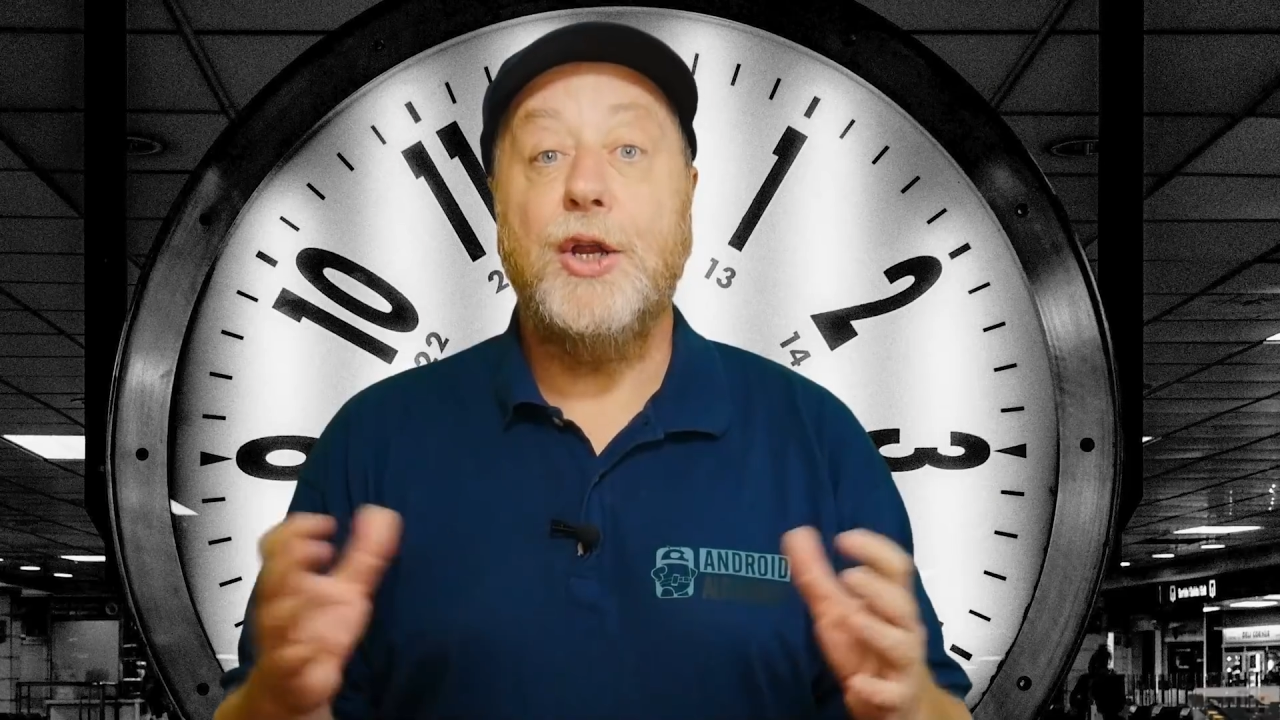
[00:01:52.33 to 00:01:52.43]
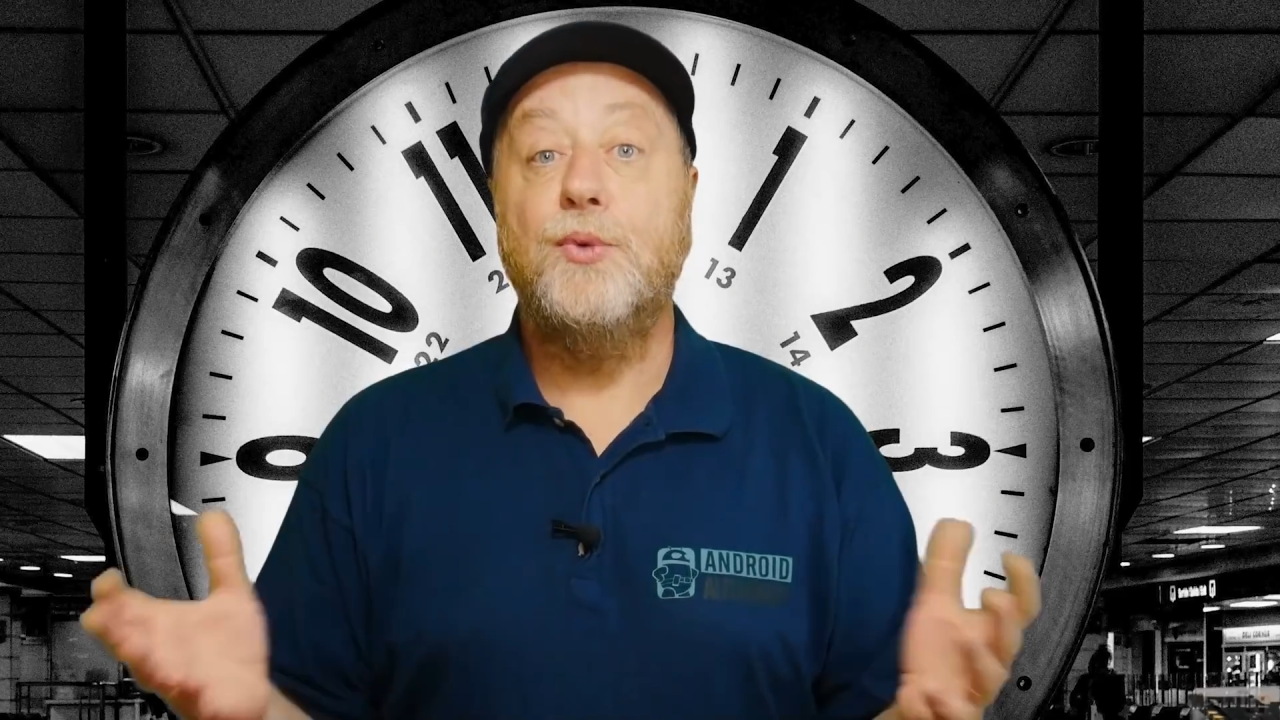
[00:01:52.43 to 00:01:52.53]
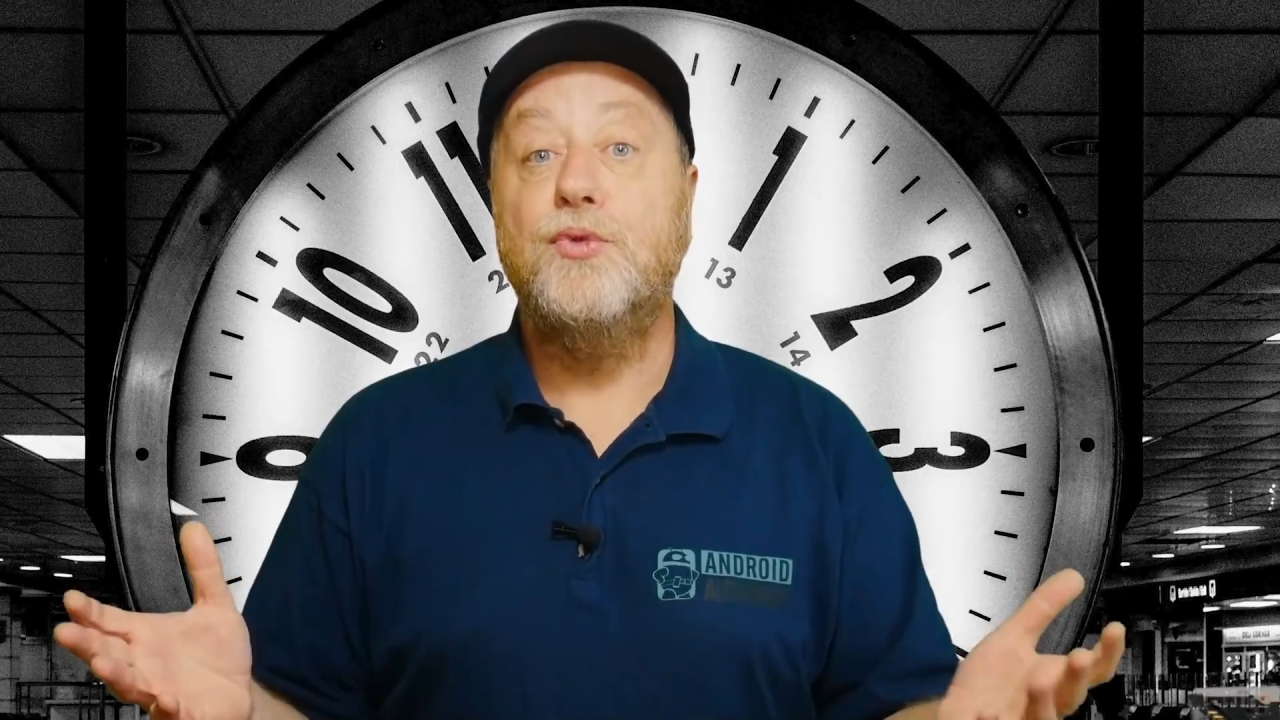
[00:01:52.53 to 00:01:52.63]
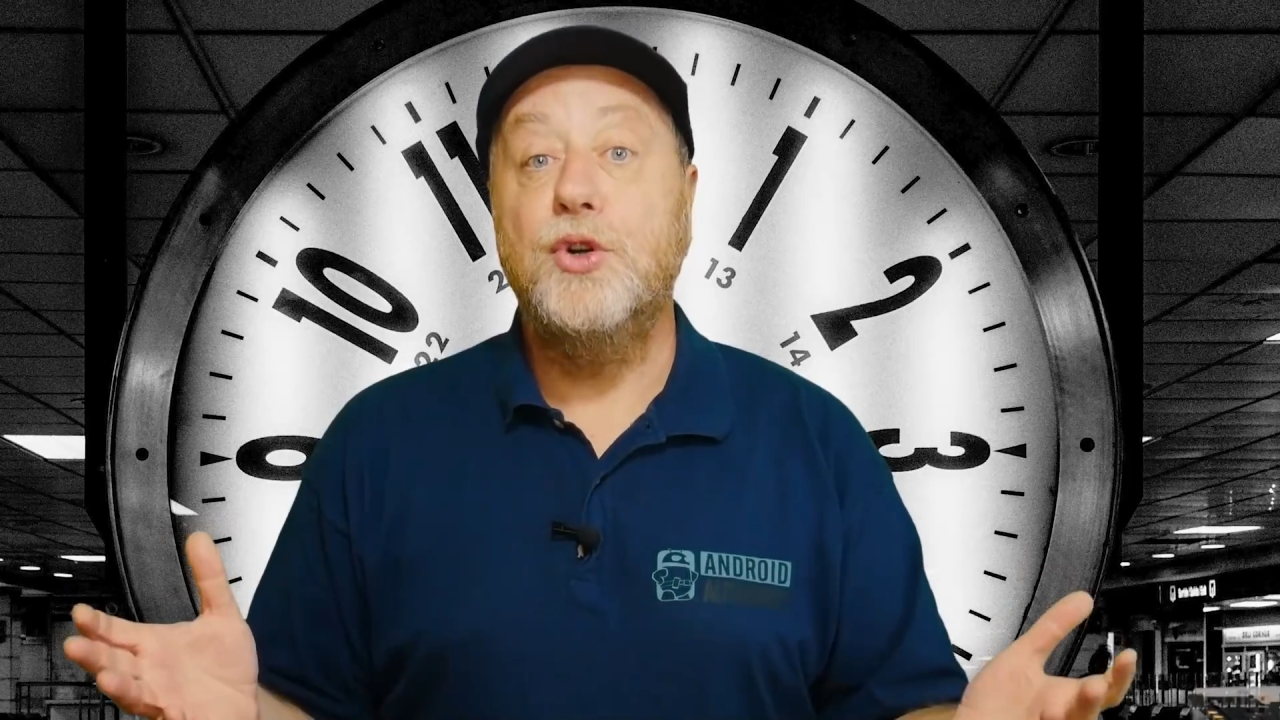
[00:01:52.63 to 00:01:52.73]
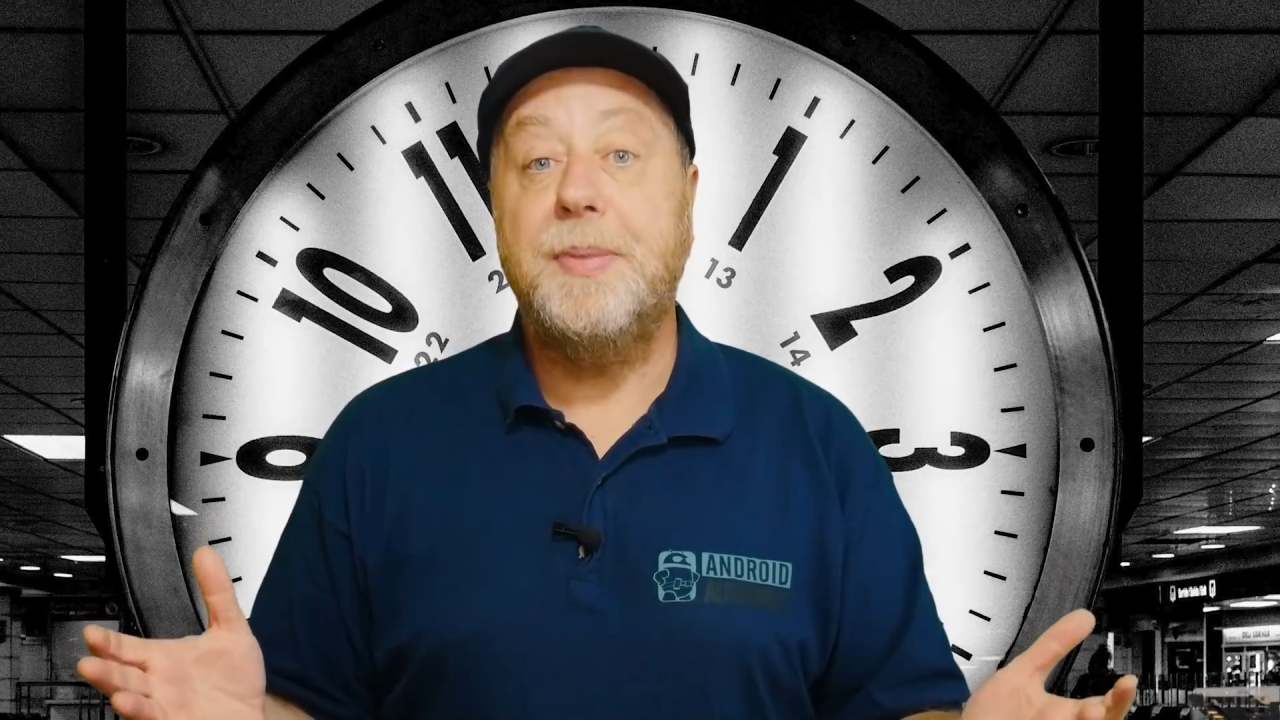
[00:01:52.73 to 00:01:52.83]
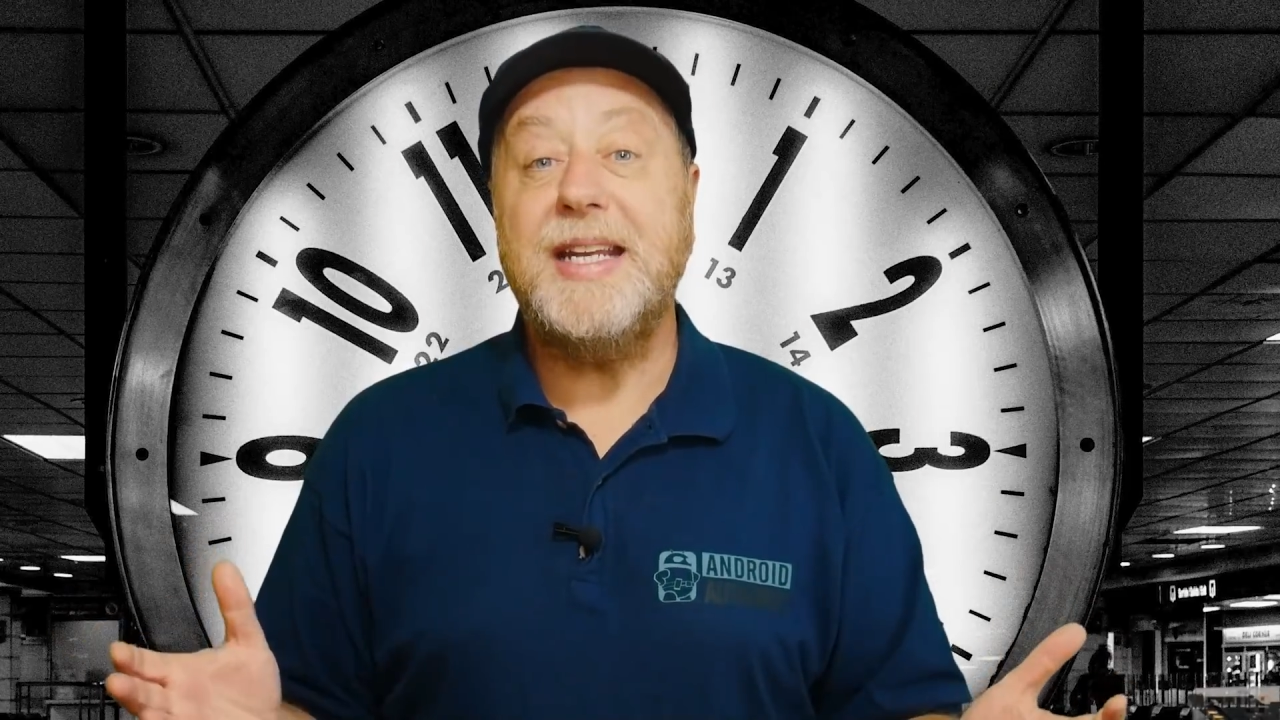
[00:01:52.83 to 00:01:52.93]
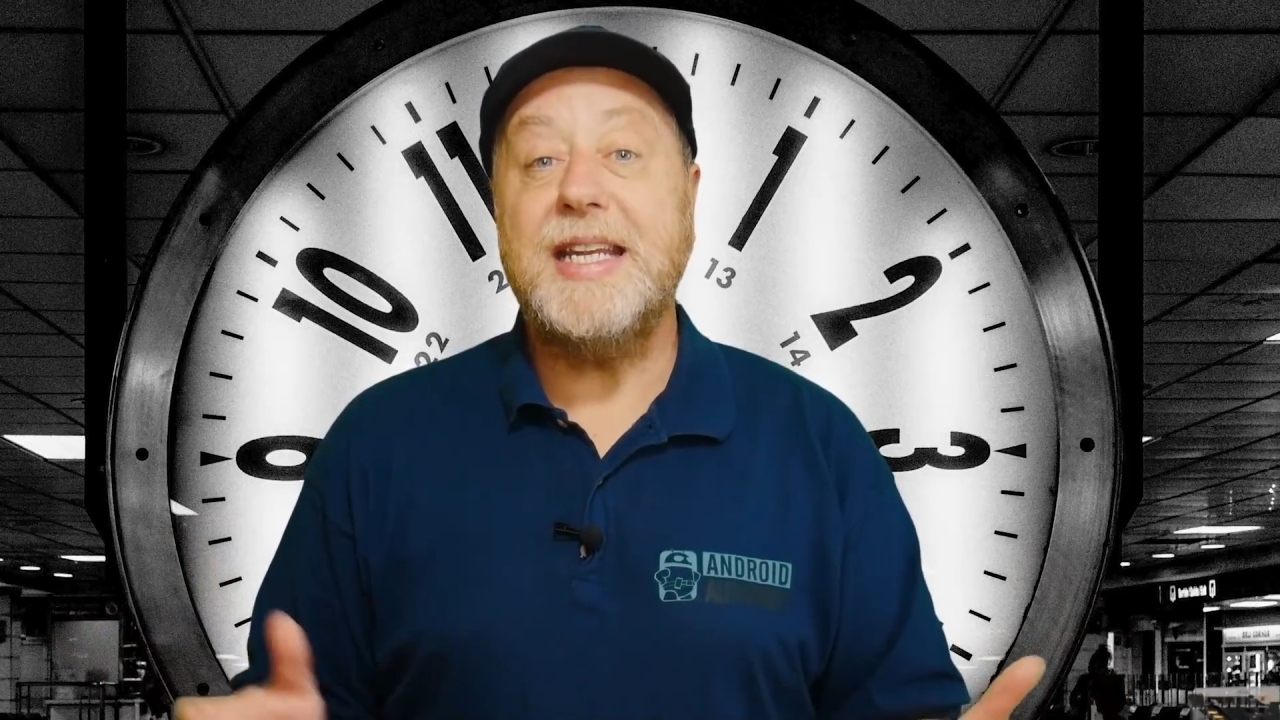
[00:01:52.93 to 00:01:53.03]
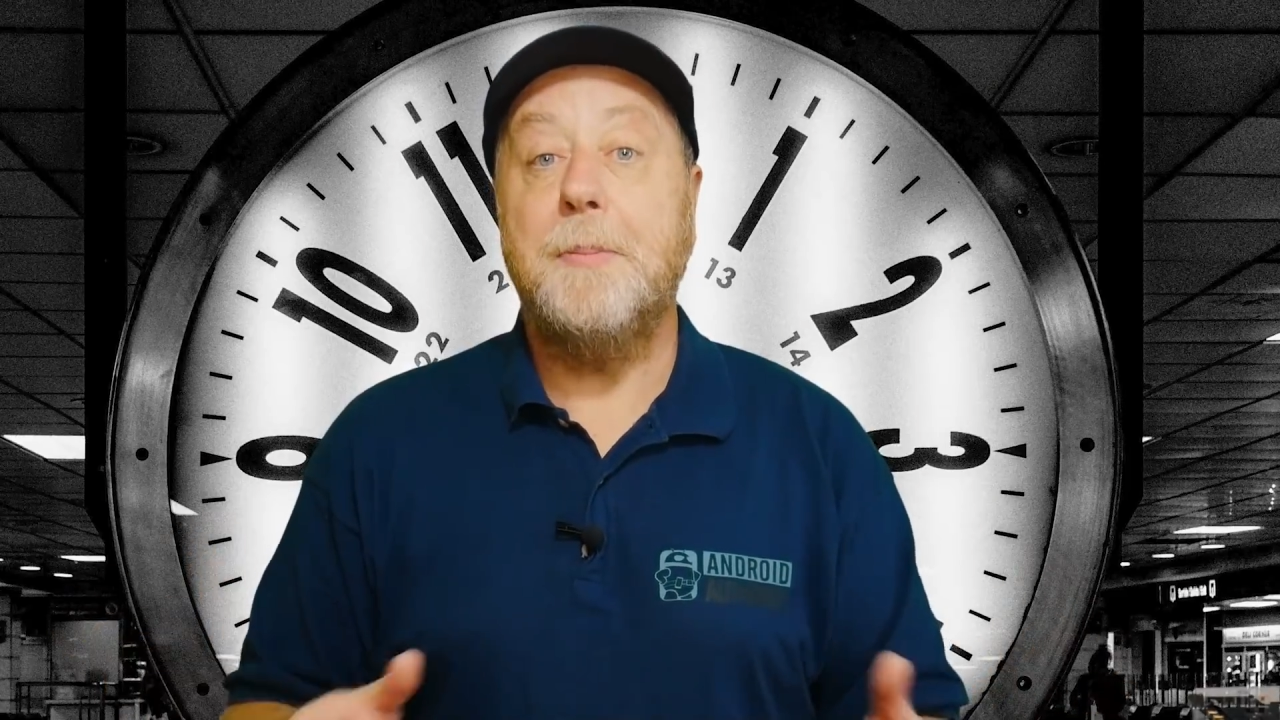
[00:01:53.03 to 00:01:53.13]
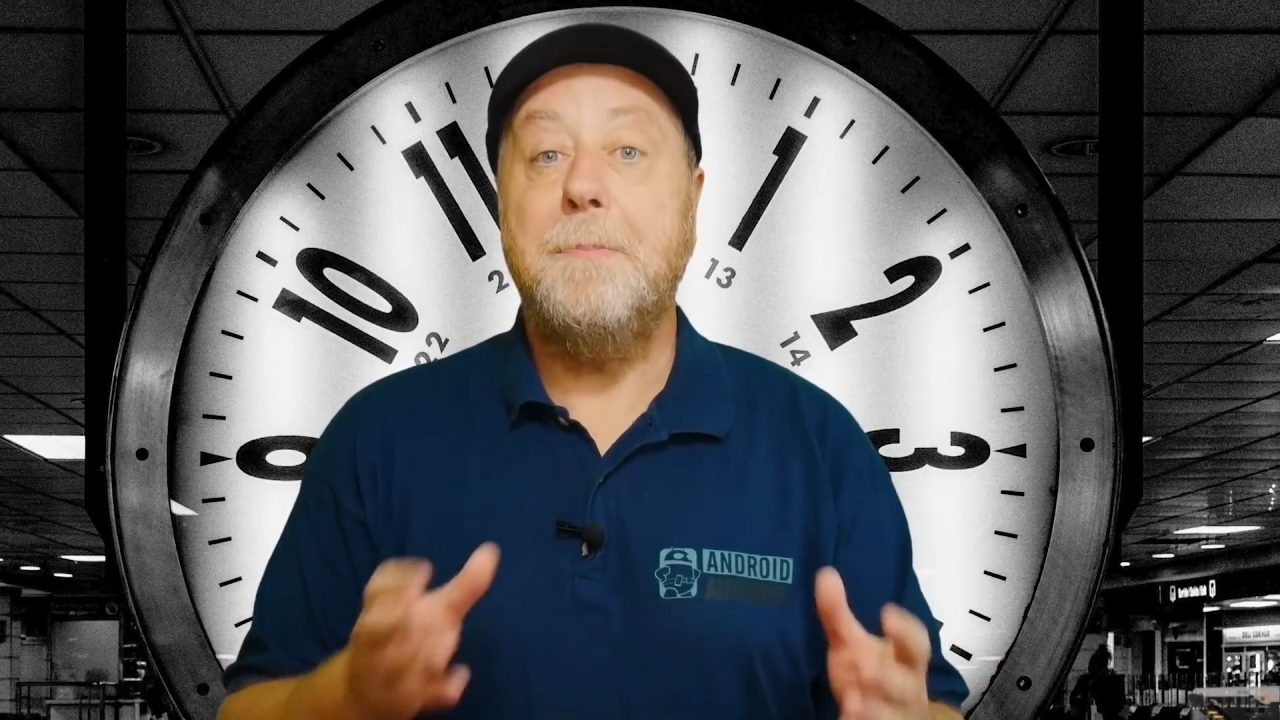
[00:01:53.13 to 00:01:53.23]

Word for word: rubidium